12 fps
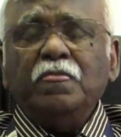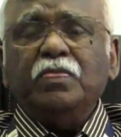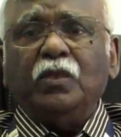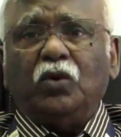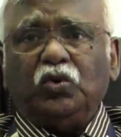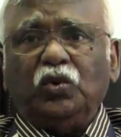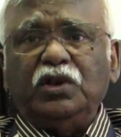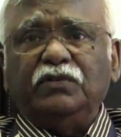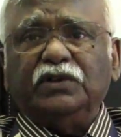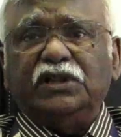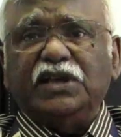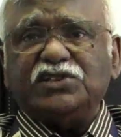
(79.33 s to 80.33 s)
Not only
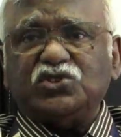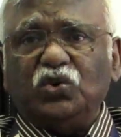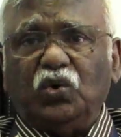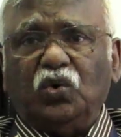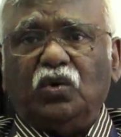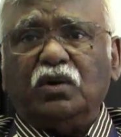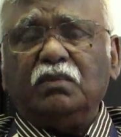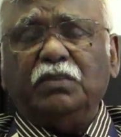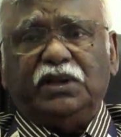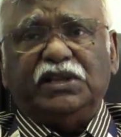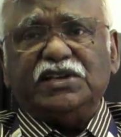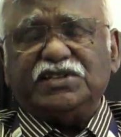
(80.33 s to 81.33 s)
will they snore,
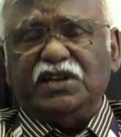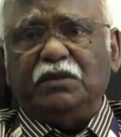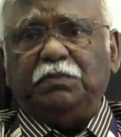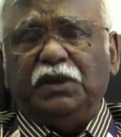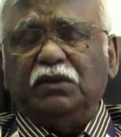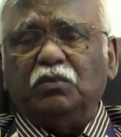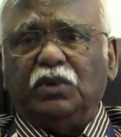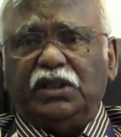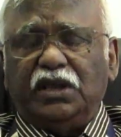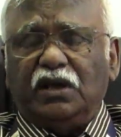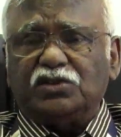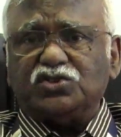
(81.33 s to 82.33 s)
but they are sleeping,
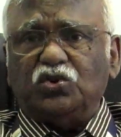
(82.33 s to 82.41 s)
but their